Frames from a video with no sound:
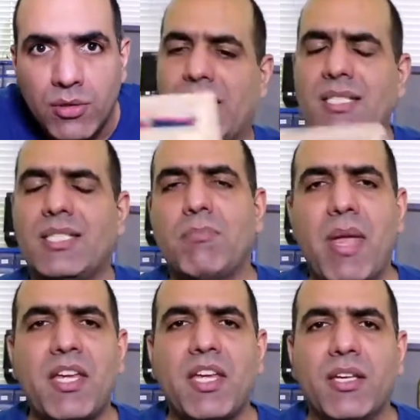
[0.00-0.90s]
Let's
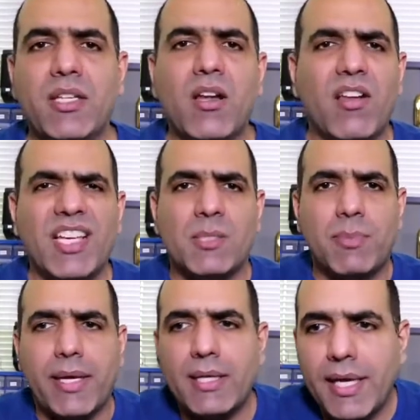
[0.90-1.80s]
make it, then I'll
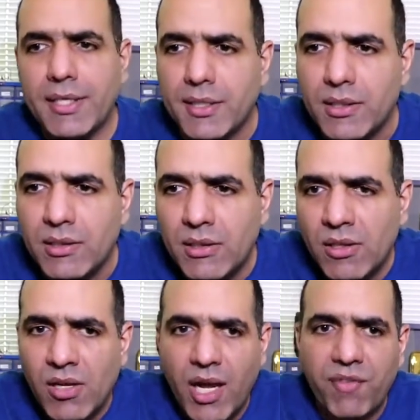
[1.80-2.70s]
explain later.
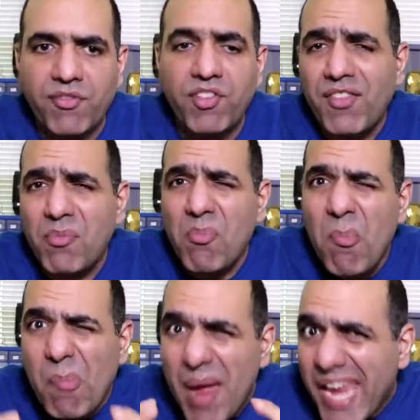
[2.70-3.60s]
I've never
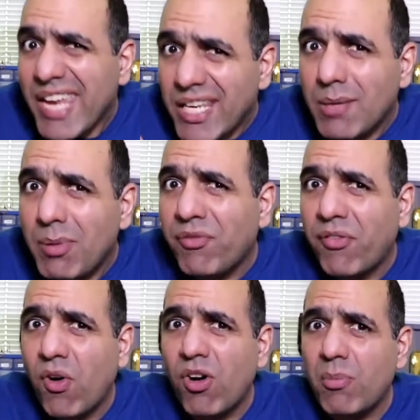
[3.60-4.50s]
made it
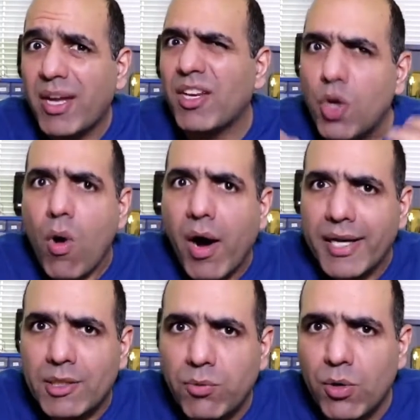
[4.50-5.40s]
before, but I know
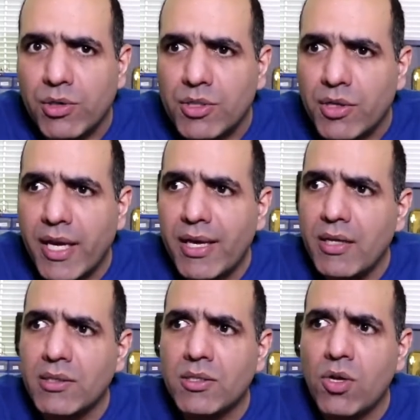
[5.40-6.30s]
how it works,
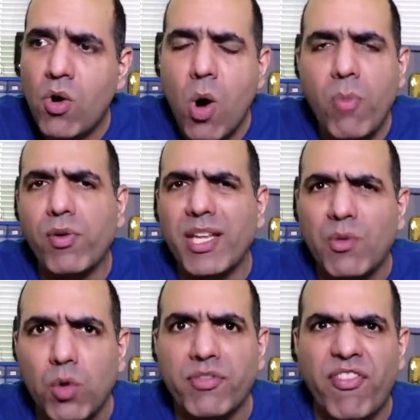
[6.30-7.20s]
okay? So hopefully
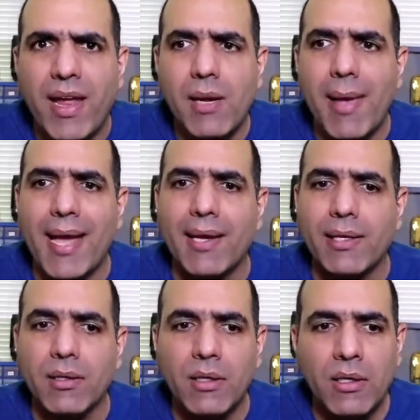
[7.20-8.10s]
it won't fail
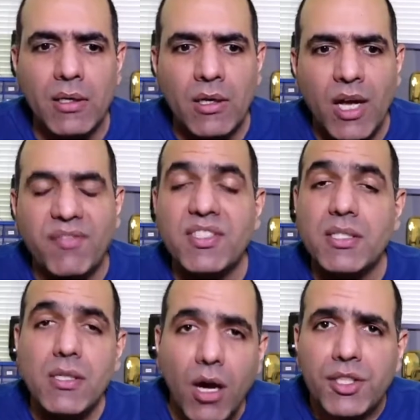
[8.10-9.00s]
badly. I've
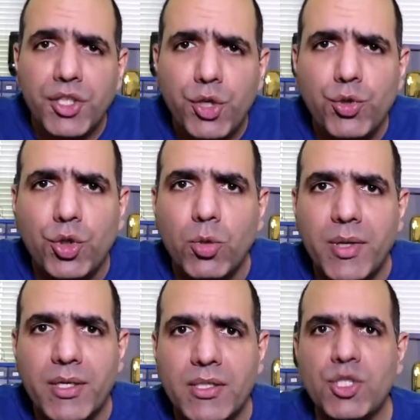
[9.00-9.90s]
seen other
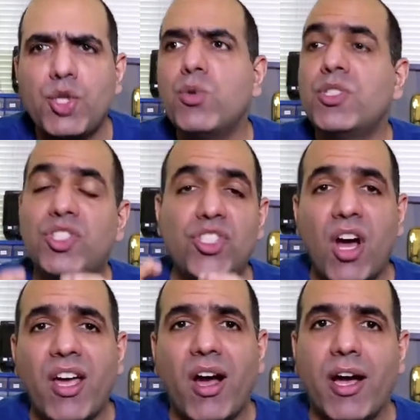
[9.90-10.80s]
YouTubers use
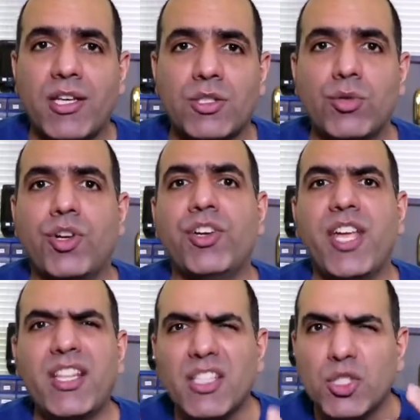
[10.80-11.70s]
dry ice to
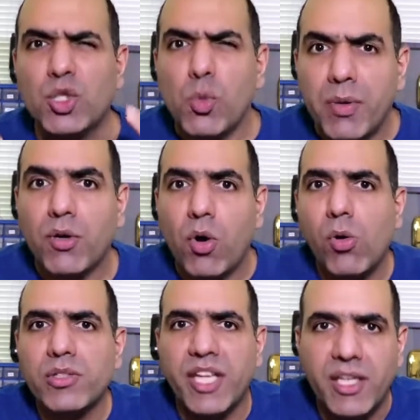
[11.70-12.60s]
create the super
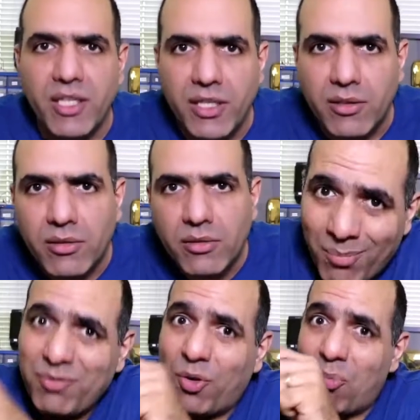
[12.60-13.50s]
cold they need.
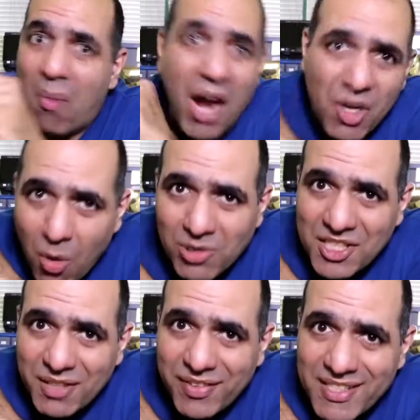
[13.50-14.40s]
But for my
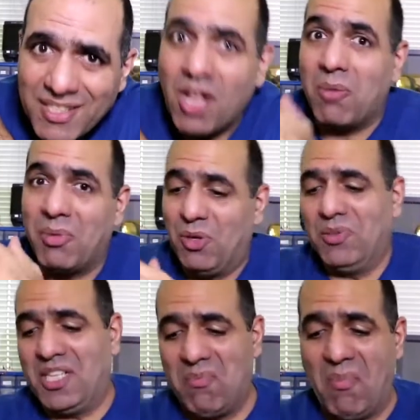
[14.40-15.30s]
cold surface, I'll be
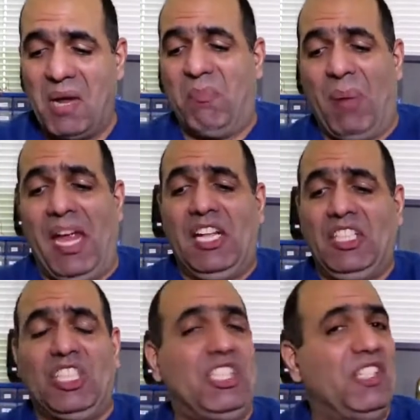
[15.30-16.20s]
using my
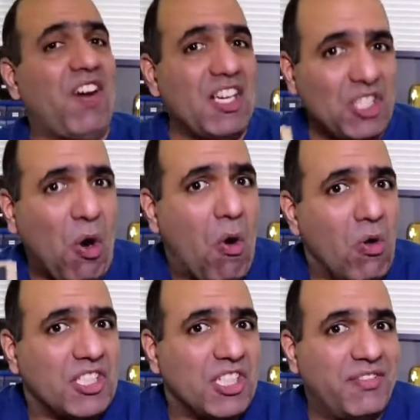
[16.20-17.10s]
Peltier device
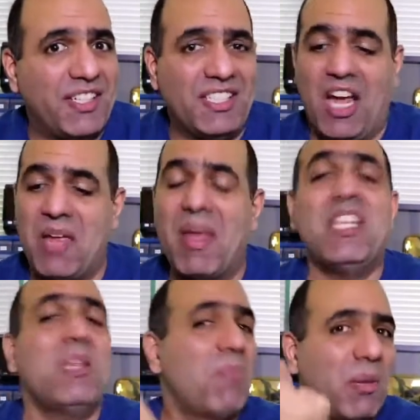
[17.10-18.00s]
cold surface I
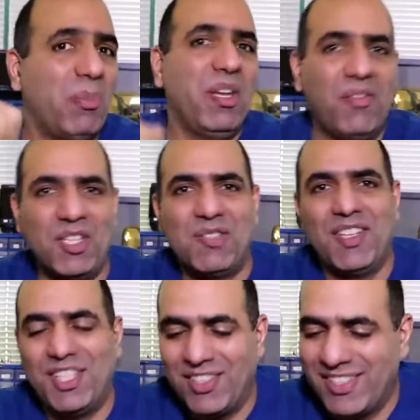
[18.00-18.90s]
made in my previous
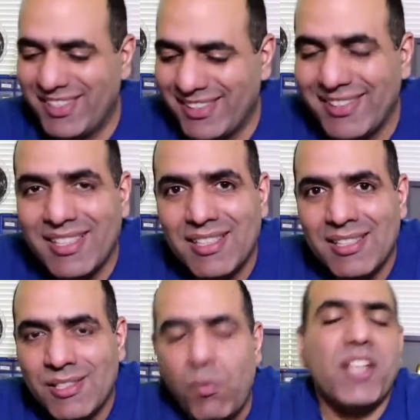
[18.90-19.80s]
video.
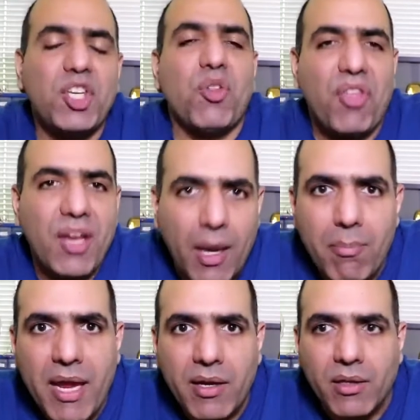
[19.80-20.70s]
Why did you think I
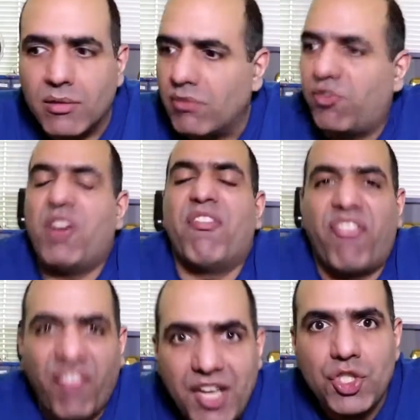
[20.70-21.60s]
make it? For a
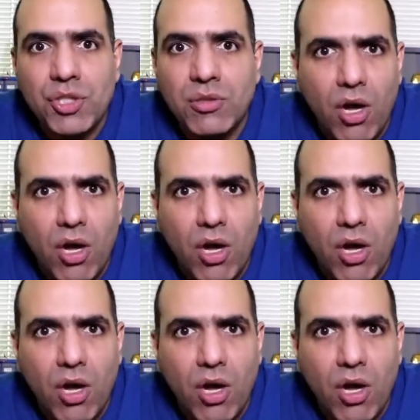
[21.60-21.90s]
fridge?